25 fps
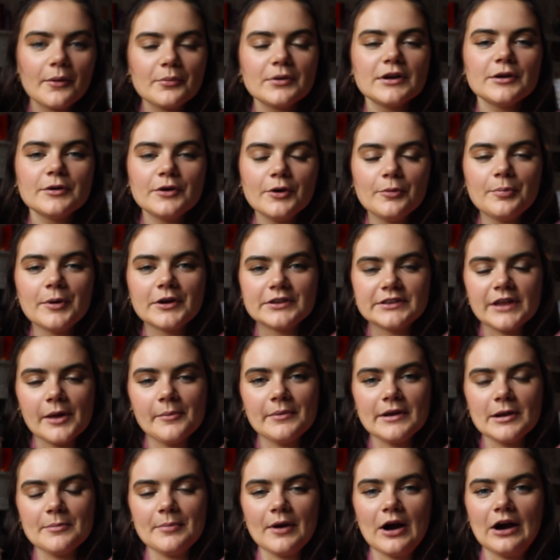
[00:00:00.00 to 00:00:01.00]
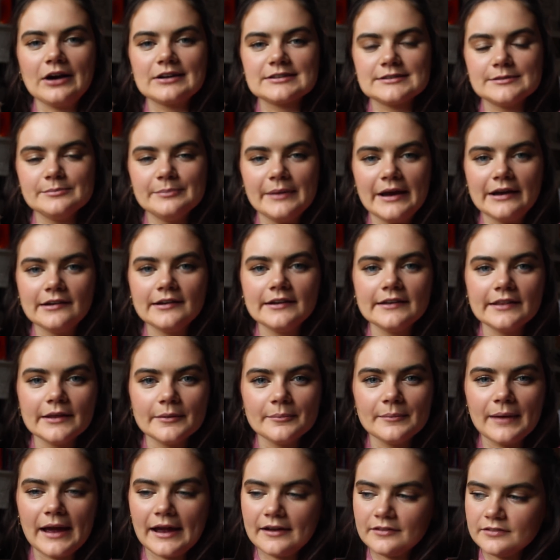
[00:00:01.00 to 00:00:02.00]
I'm gonna go put them in a box and bury
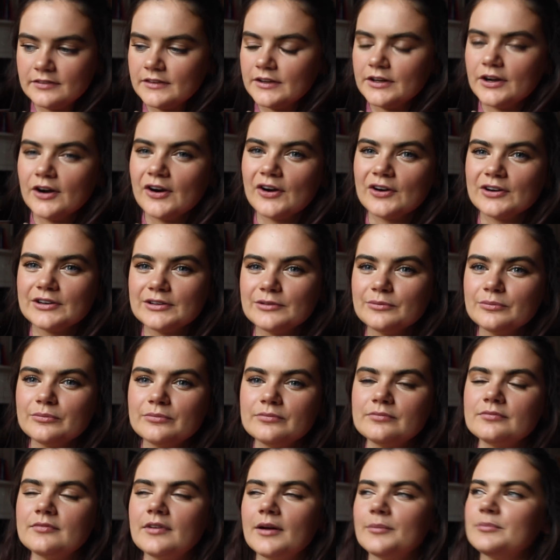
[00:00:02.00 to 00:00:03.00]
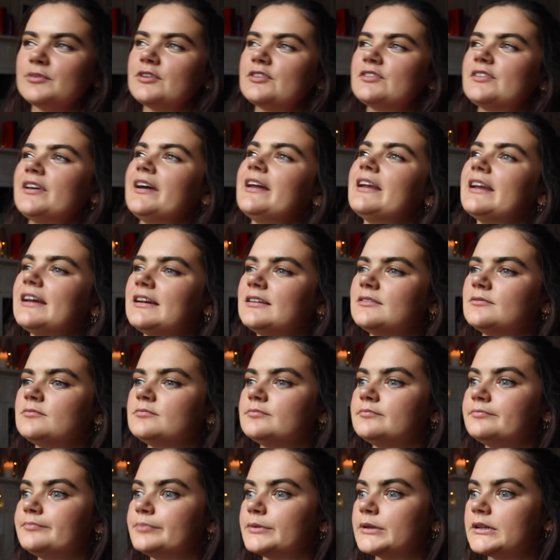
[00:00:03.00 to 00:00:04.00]
them out in the garden. I'm just
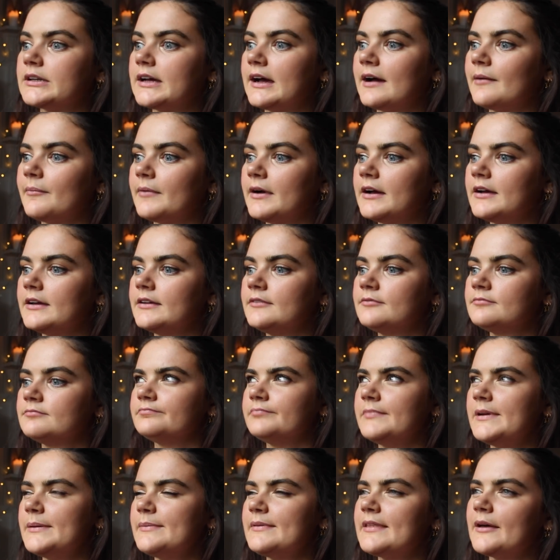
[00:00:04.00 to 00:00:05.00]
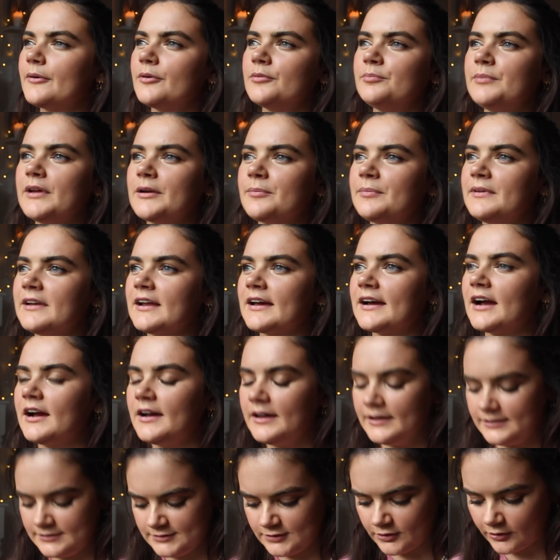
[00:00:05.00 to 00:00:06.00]
kidding, but am I? Maybe that would make me like a
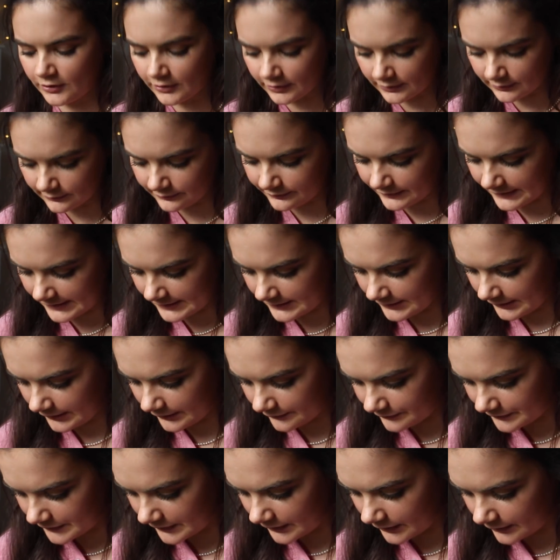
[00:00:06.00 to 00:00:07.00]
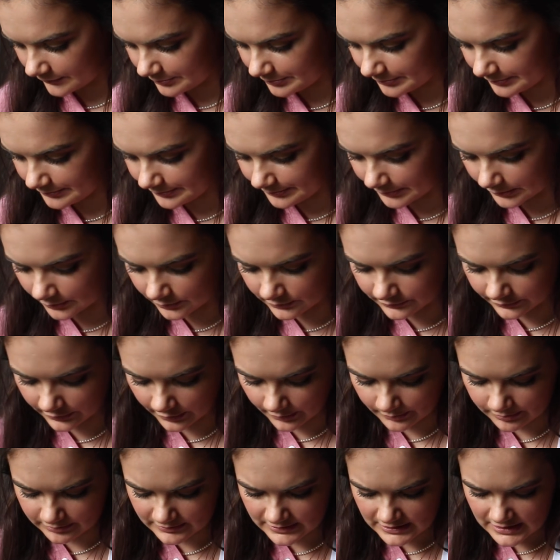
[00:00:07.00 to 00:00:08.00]
historical figure if it got pulled
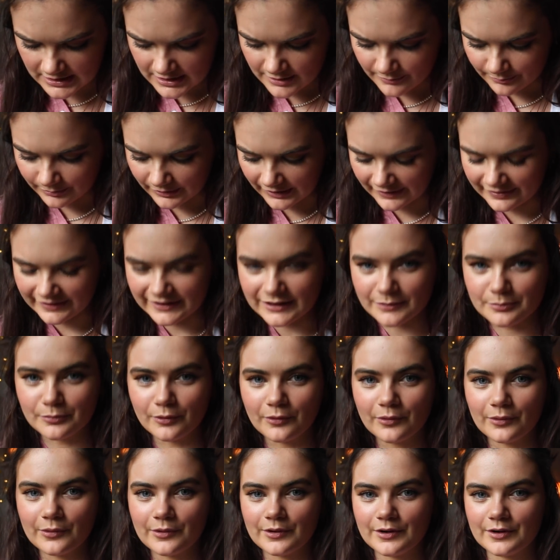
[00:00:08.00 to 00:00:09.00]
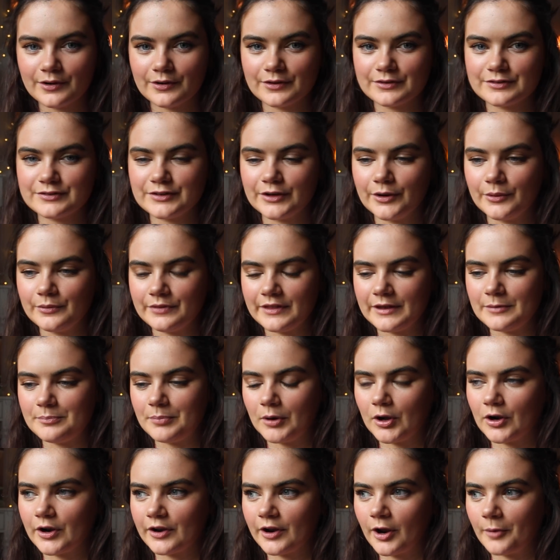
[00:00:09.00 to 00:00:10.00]
up. But I think more so they'd
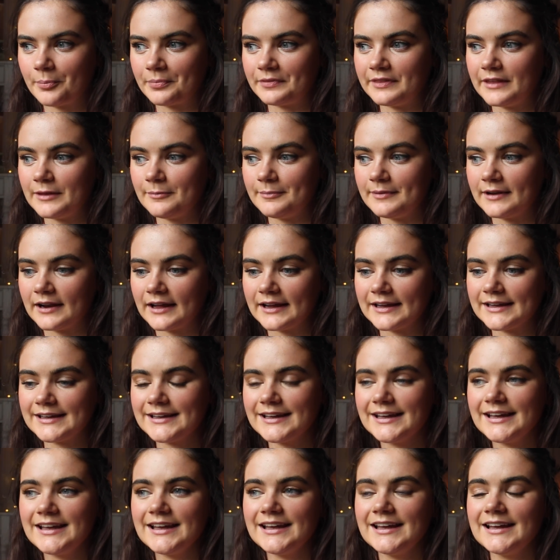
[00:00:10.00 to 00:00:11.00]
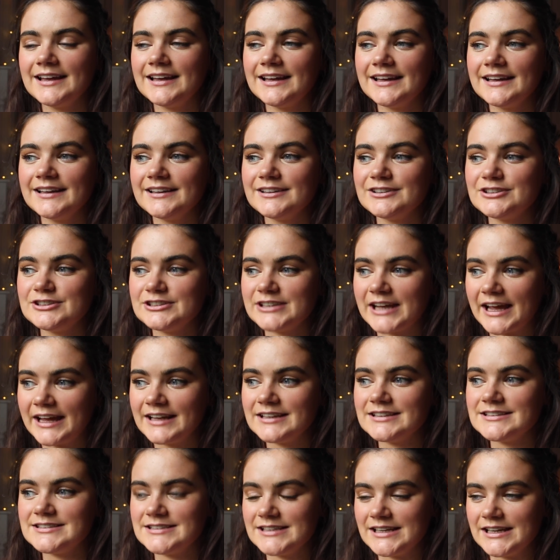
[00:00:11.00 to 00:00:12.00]
pull it up and they'd be like,
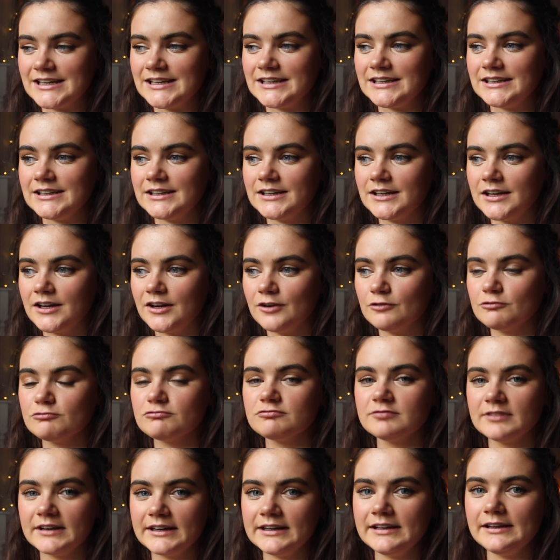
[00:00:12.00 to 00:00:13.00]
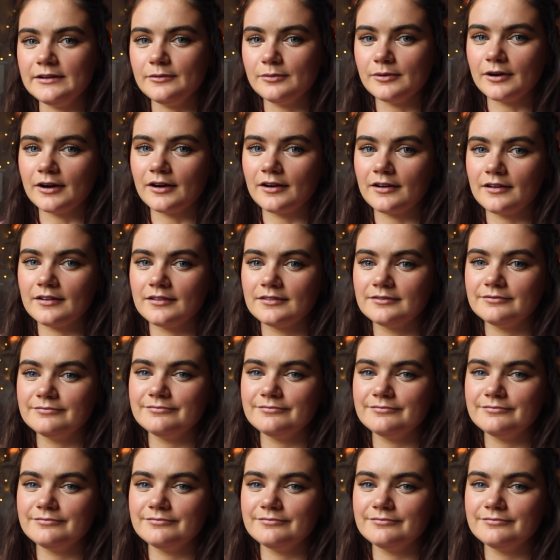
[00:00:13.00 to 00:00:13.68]
Gen Z really were